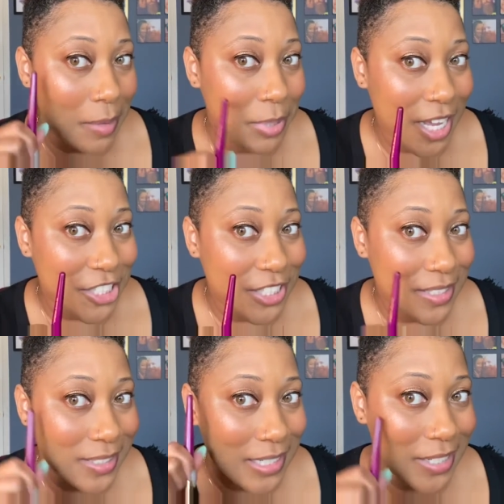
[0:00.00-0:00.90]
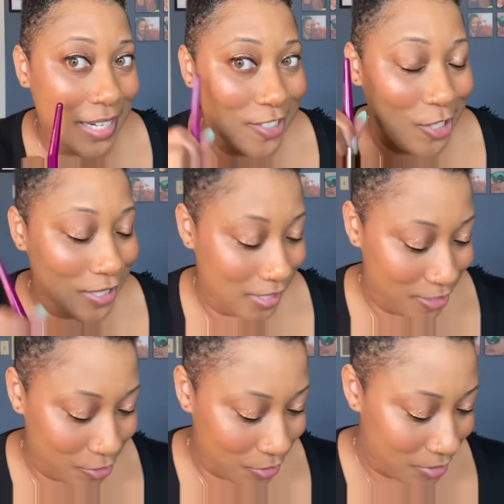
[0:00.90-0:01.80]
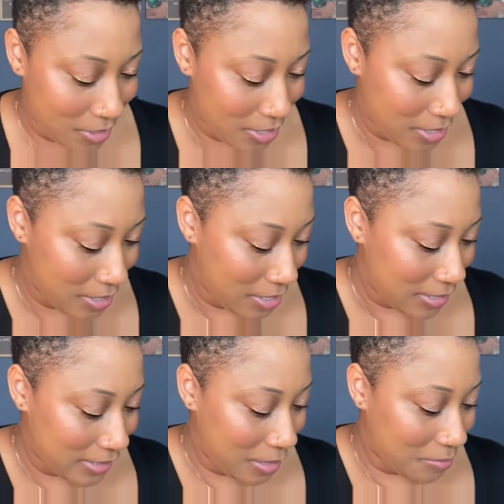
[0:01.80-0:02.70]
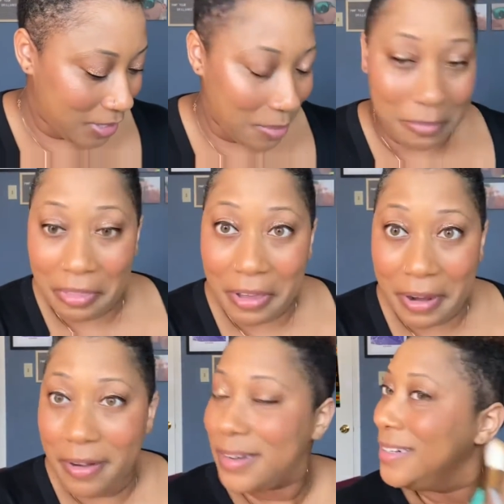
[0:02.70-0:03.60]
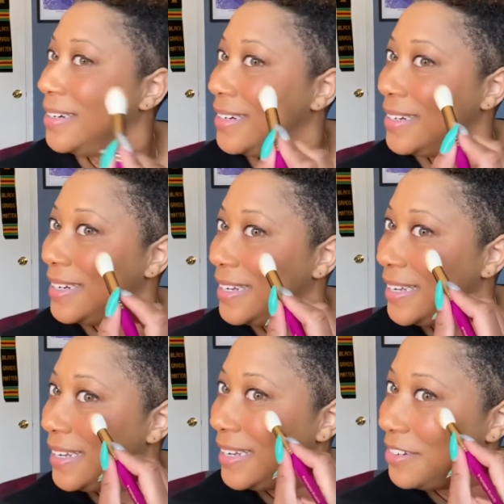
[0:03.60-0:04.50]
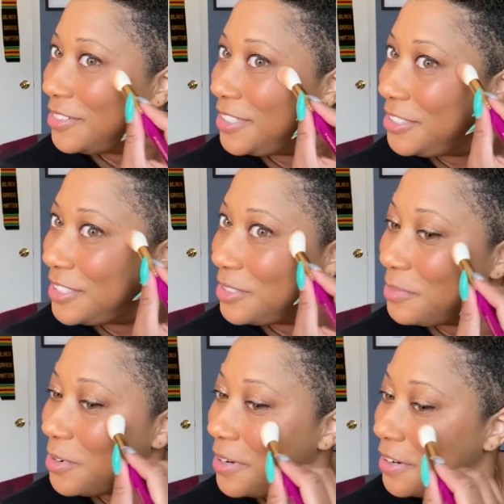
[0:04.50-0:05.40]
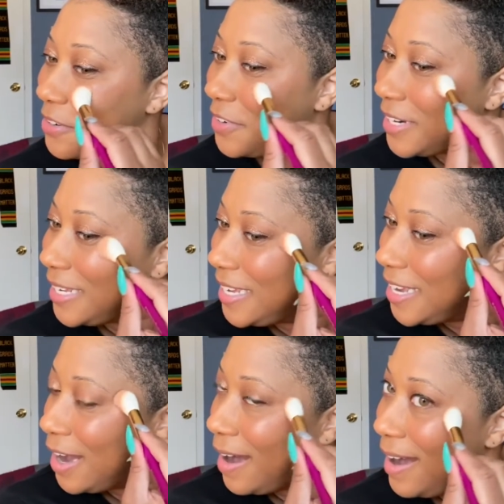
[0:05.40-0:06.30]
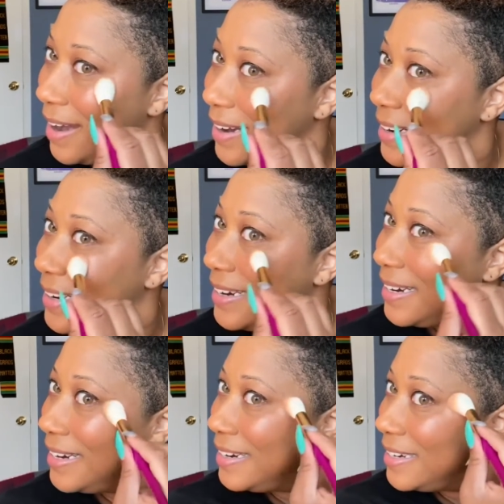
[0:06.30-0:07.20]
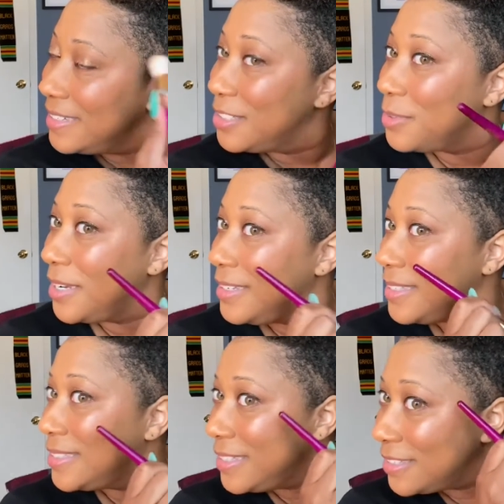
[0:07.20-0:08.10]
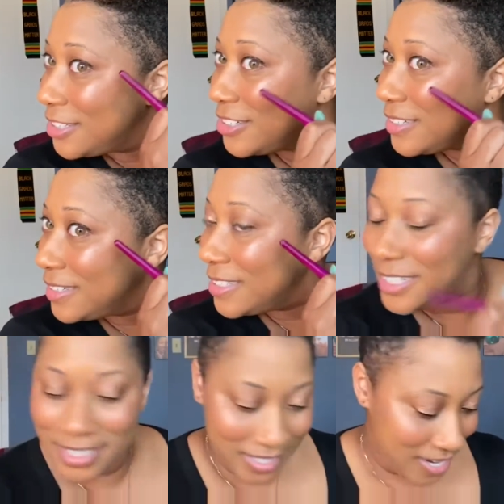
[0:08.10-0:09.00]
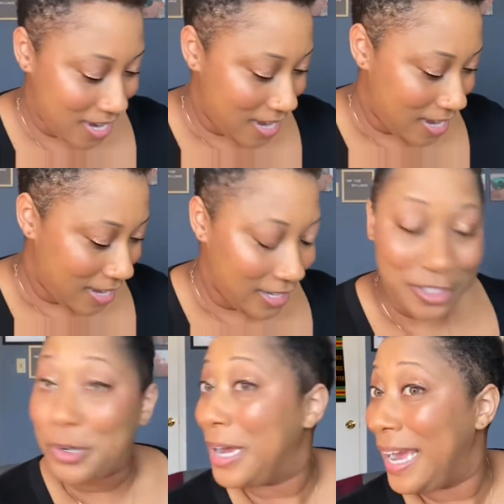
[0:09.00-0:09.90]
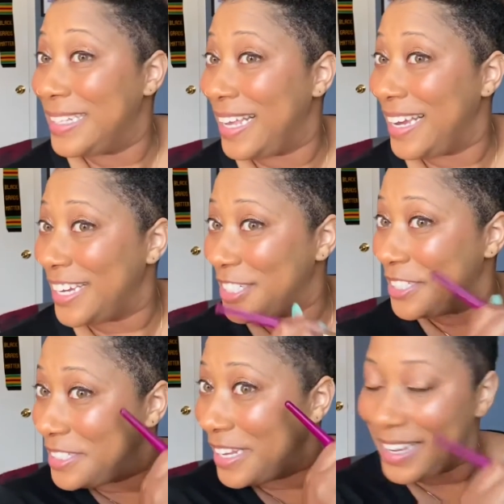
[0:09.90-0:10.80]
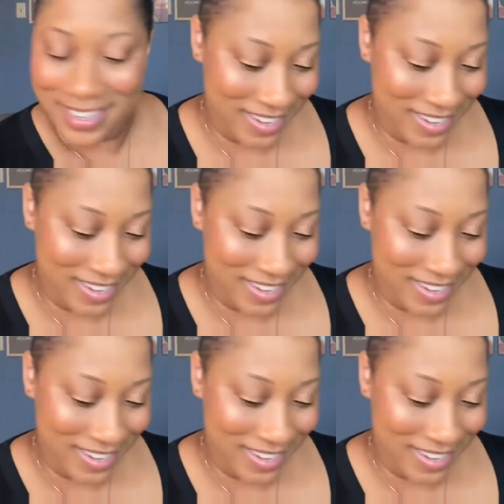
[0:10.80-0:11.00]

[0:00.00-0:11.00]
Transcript: blush. Okay, so you can see a little something there. And we'll do some more over here as well. You can see a little glitter, a little highlight, I should say.